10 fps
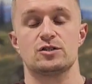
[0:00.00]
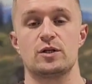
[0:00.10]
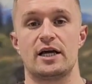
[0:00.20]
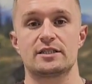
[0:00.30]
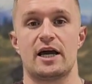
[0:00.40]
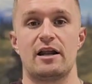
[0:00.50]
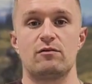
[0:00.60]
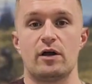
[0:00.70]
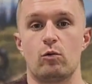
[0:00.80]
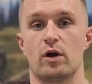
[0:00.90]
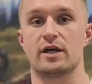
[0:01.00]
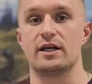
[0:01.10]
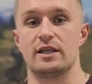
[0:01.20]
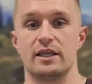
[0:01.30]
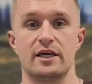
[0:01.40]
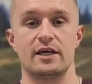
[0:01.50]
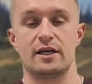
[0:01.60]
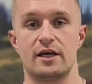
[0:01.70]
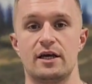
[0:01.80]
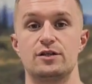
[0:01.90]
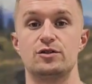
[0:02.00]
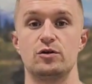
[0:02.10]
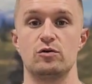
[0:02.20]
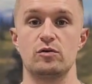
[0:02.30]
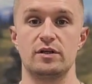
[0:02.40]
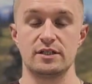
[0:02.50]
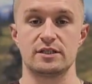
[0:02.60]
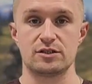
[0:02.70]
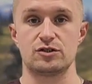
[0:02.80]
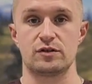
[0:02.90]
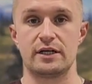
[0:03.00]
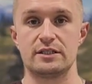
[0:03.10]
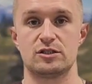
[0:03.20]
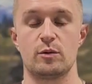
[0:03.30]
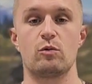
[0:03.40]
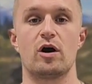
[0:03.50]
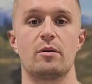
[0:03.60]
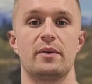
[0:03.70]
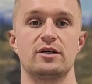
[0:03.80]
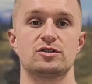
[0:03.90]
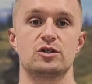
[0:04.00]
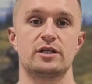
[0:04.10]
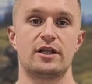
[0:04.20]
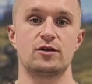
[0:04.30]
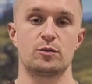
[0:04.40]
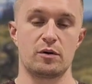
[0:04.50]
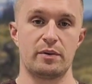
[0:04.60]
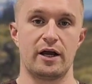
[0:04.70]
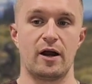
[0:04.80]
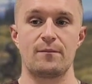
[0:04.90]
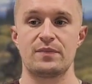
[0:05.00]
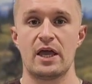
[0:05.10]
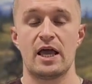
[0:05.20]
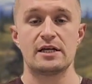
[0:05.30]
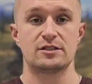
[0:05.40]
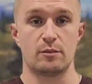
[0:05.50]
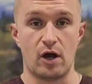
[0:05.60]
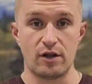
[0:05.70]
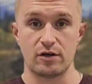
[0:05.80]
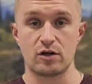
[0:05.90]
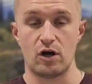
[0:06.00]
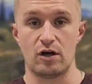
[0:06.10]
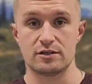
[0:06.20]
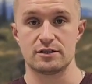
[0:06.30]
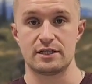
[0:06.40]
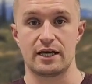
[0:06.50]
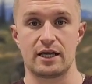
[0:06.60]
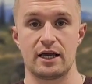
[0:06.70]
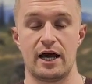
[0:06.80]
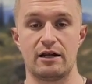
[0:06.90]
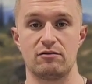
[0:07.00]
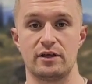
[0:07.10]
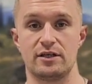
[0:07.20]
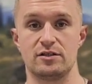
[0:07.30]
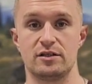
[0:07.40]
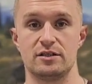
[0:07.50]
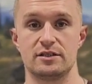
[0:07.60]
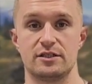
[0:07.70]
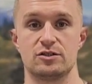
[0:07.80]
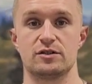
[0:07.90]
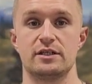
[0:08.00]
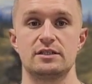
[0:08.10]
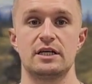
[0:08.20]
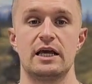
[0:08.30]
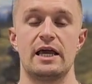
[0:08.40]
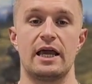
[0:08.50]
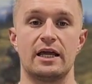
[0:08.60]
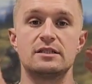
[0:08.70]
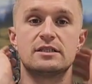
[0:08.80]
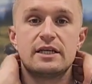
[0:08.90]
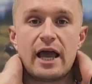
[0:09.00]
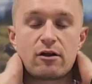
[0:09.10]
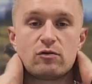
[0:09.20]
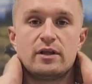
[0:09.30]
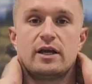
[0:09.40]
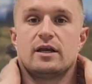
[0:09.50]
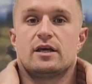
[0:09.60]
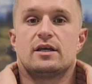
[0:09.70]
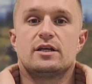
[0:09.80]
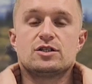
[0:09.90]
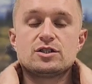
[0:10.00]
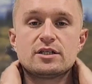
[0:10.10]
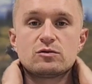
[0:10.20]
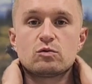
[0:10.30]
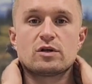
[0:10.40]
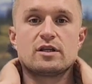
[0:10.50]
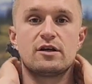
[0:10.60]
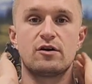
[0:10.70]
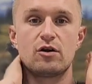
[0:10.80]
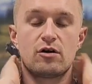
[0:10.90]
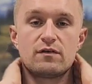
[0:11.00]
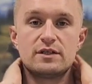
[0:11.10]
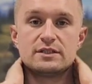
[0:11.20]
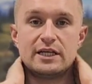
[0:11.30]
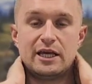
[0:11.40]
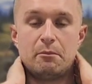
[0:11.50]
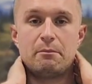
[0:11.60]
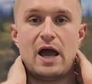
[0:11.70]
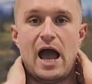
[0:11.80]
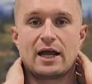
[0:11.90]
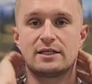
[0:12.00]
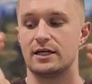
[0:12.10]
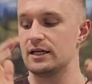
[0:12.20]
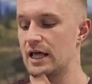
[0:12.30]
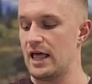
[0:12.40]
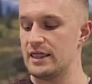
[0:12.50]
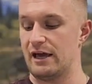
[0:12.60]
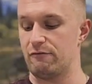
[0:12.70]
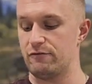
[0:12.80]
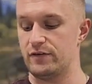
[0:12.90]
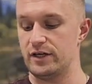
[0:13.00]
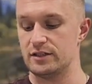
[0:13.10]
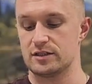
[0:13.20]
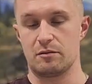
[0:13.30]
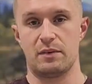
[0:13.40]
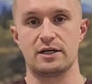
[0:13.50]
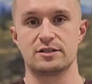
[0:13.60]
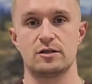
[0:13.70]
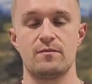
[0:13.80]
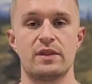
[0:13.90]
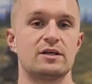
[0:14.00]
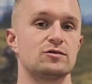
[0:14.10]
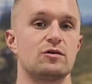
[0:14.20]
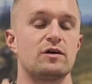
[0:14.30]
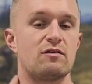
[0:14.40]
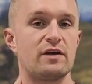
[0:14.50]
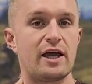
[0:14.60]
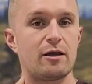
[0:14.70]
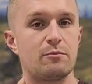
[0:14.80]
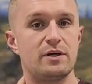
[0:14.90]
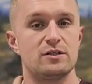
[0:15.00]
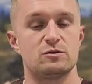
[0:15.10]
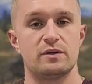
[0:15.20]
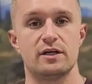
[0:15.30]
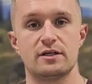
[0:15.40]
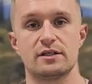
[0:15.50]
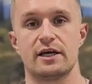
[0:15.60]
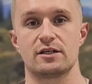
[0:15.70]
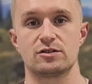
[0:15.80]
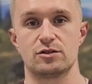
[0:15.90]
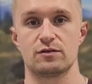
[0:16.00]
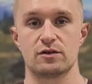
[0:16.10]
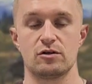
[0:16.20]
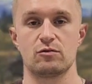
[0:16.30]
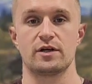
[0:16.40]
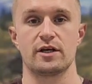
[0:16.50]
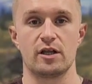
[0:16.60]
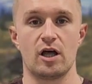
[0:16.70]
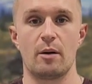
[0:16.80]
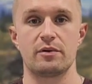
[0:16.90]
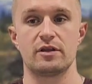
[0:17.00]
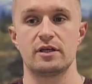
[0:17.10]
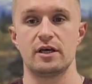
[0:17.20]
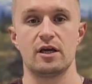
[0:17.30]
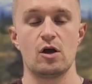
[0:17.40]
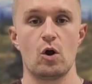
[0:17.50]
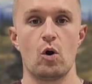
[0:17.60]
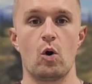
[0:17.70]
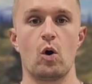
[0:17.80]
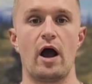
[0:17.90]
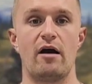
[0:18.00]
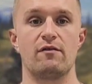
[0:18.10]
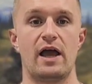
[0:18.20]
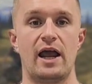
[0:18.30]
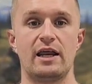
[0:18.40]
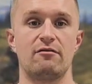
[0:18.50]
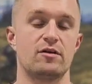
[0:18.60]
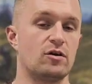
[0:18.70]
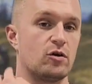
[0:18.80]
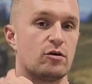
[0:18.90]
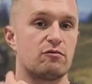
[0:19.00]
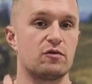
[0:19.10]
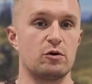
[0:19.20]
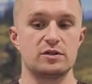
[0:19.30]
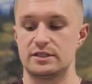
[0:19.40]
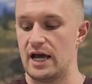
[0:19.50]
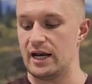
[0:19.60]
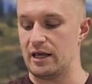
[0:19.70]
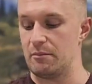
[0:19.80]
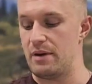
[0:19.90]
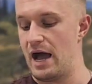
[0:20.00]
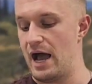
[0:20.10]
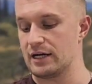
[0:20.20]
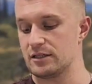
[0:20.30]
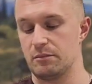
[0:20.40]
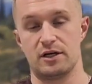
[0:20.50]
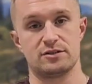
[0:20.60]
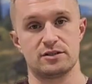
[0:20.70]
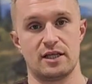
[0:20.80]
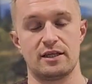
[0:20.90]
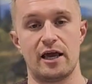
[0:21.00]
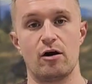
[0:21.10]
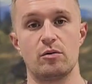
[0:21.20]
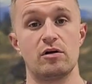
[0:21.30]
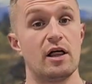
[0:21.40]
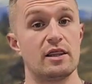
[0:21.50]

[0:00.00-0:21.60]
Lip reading: So that's kind of like what could lead to these injuries. So we want to make sure that they're prepared. Some other causes that can kind of lead to these injuries is neck-related conditions where the nerve is impacted that feeds the muscle. So if you have neck impingement, like a cervical radiculopathy, of any of the nerve roots that impact the muscles at the elbow,